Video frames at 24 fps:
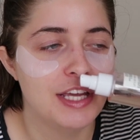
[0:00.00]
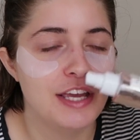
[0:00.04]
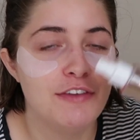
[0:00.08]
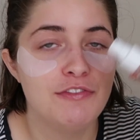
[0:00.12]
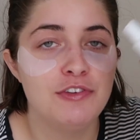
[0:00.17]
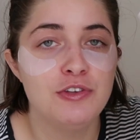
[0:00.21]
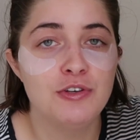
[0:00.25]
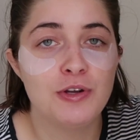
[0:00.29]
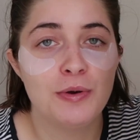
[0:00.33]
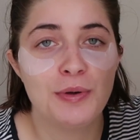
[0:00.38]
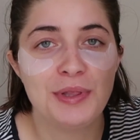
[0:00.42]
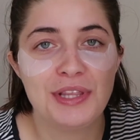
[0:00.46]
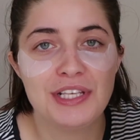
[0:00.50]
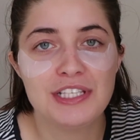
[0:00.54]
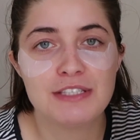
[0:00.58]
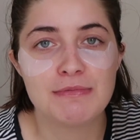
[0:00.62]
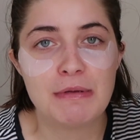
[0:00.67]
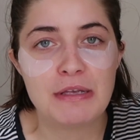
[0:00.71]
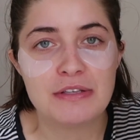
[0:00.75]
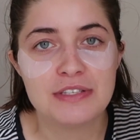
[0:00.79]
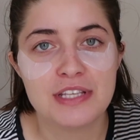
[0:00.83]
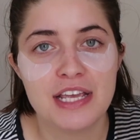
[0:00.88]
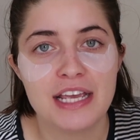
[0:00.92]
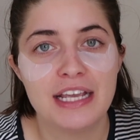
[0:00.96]
If you know what this
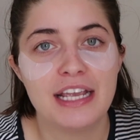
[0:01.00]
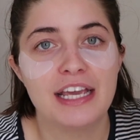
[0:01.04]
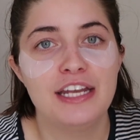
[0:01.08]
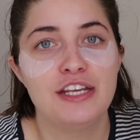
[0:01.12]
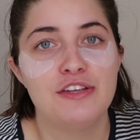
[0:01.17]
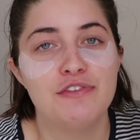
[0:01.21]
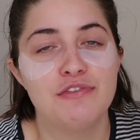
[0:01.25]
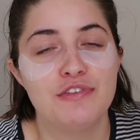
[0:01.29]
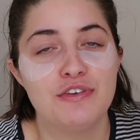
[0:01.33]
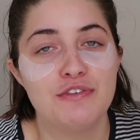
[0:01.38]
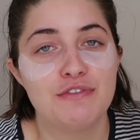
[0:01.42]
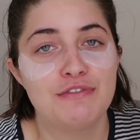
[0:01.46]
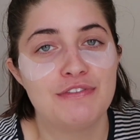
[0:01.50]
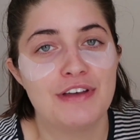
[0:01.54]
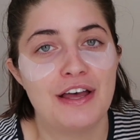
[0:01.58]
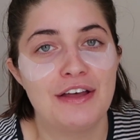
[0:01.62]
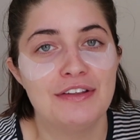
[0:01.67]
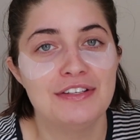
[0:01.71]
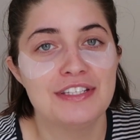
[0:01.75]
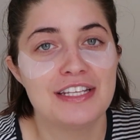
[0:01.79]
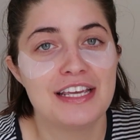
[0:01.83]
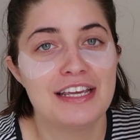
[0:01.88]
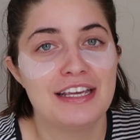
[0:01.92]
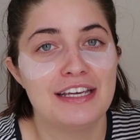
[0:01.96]
smells like, and if you
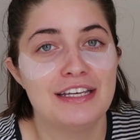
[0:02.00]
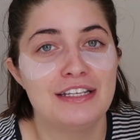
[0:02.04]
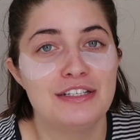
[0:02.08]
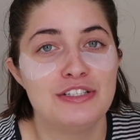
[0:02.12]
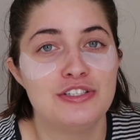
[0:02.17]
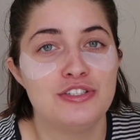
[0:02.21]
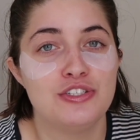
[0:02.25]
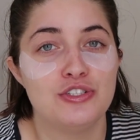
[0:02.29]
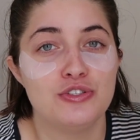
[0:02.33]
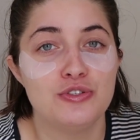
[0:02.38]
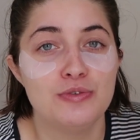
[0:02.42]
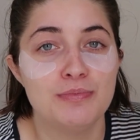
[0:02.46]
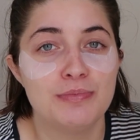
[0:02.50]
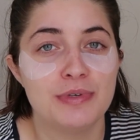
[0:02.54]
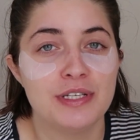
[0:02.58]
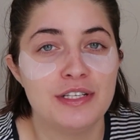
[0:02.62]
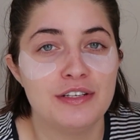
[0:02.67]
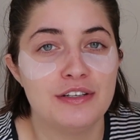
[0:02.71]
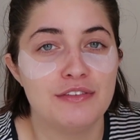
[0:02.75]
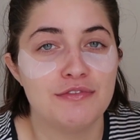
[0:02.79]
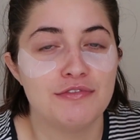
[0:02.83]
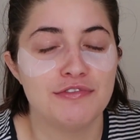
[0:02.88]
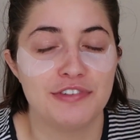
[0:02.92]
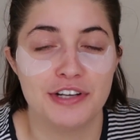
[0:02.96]
found like a dupe
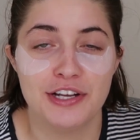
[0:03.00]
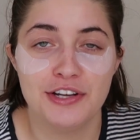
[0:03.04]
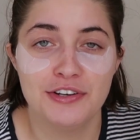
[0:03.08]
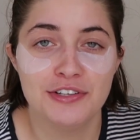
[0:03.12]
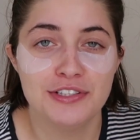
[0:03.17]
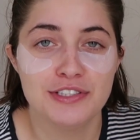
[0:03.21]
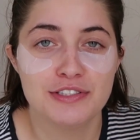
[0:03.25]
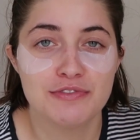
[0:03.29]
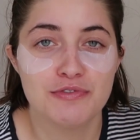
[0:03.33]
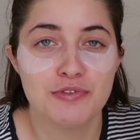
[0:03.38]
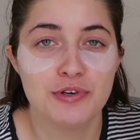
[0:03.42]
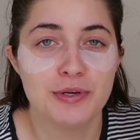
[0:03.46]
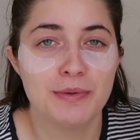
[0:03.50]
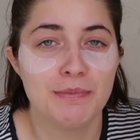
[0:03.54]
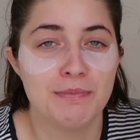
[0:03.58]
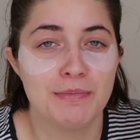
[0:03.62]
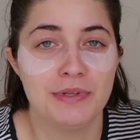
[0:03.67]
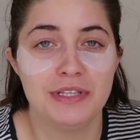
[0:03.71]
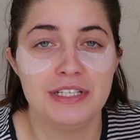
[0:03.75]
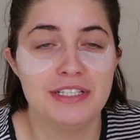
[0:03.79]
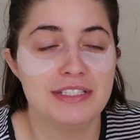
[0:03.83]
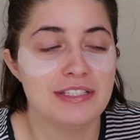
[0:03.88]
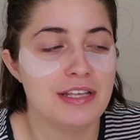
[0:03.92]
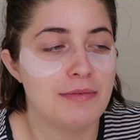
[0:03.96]
in fragrance form,
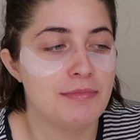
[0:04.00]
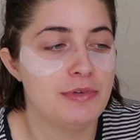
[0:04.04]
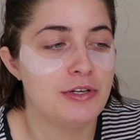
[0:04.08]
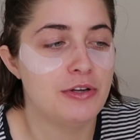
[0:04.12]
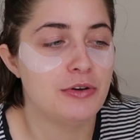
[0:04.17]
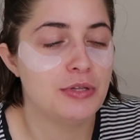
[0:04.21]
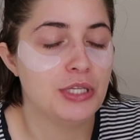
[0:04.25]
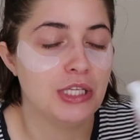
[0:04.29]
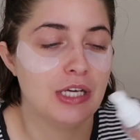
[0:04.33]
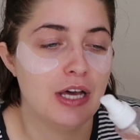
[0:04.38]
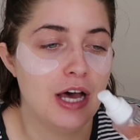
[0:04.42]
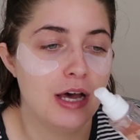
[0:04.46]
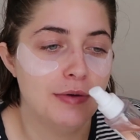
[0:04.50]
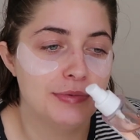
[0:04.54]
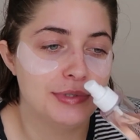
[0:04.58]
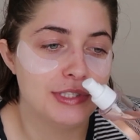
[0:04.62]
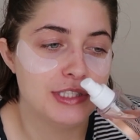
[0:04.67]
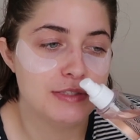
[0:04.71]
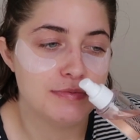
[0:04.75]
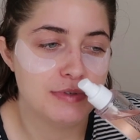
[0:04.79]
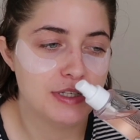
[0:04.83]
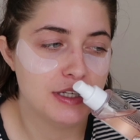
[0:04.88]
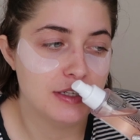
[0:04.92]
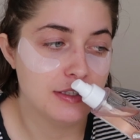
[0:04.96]
please let me know in the
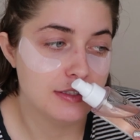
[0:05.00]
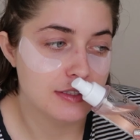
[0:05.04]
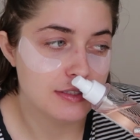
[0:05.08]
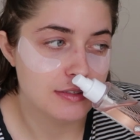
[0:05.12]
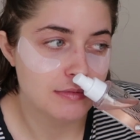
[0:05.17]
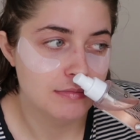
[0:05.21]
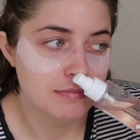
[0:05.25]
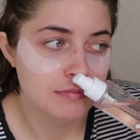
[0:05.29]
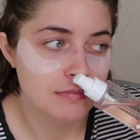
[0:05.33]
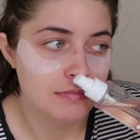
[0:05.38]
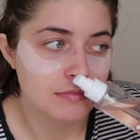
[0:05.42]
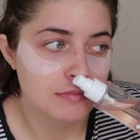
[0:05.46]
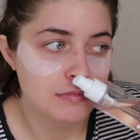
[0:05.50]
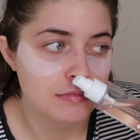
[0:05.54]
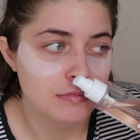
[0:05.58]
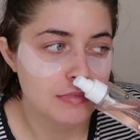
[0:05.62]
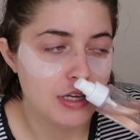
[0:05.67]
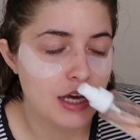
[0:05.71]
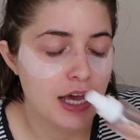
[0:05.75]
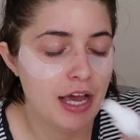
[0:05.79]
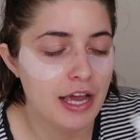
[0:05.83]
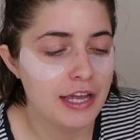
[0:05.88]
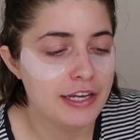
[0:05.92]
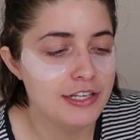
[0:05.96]
comments, because
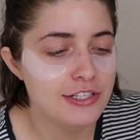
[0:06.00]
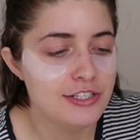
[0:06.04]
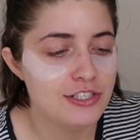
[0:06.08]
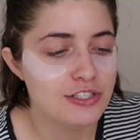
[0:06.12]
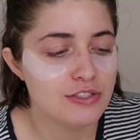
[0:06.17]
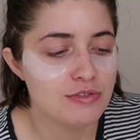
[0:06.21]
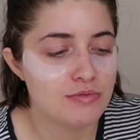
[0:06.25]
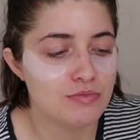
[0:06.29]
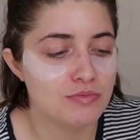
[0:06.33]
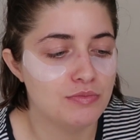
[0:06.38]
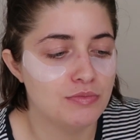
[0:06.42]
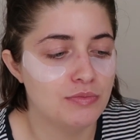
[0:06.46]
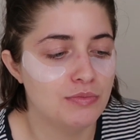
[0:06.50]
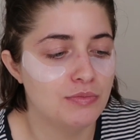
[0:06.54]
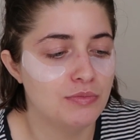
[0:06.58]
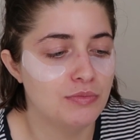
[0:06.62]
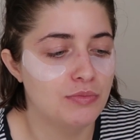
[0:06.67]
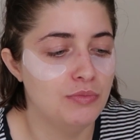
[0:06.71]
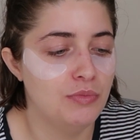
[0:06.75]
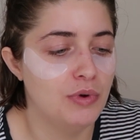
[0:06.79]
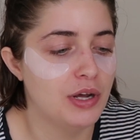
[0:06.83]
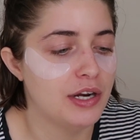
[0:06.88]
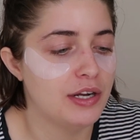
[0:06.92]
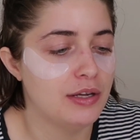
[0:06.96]
I just
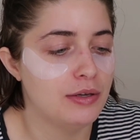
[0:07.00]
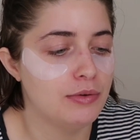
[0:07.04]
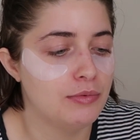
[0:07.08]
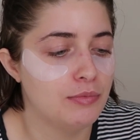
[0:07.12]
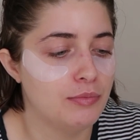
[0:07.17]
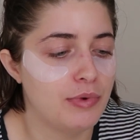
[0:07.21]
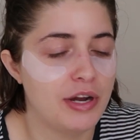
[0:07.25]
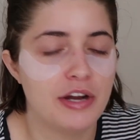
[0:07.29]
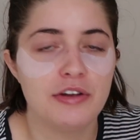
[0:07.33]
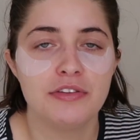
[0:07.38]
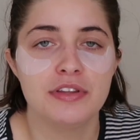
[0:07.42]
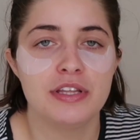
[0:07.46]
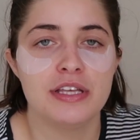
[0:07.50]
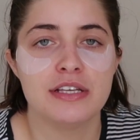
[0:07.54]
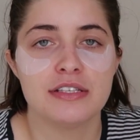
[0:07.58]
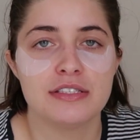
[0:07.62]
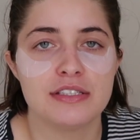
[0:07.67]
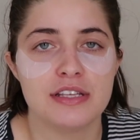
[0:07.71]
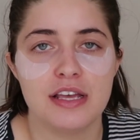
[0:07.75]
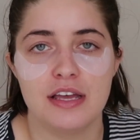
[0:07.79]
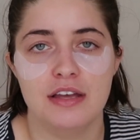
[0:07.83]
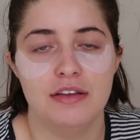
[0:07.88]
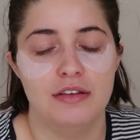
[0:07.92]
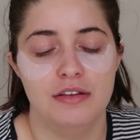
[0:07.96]
want to wear
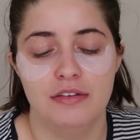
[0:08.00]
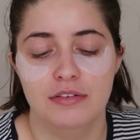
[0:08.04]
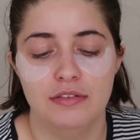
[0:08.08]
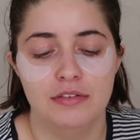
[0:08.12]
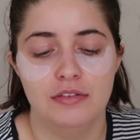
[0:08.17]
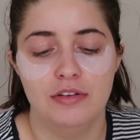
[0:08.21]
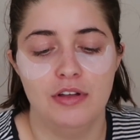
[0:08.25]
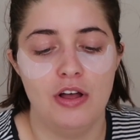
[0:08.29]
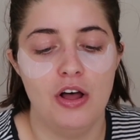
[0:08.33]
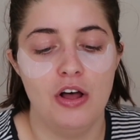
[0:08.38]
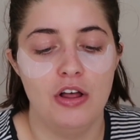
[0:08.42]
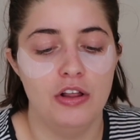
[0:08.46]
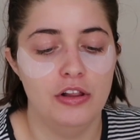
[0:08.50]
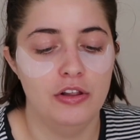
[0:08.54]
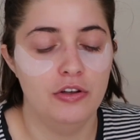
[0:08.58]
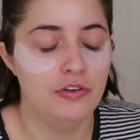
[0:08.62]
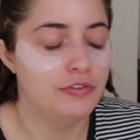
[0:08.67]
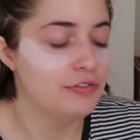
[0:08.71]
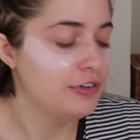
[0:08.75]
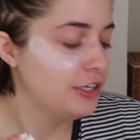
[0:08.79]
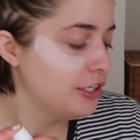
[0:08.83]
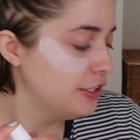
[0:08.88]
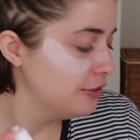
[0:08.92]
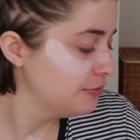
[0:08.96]
this all
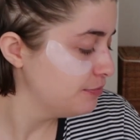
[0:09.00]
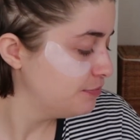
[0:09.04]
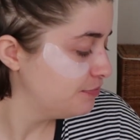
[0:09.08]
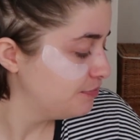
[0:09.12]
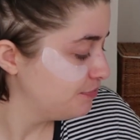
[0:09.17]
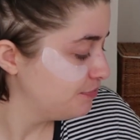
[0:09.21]
over.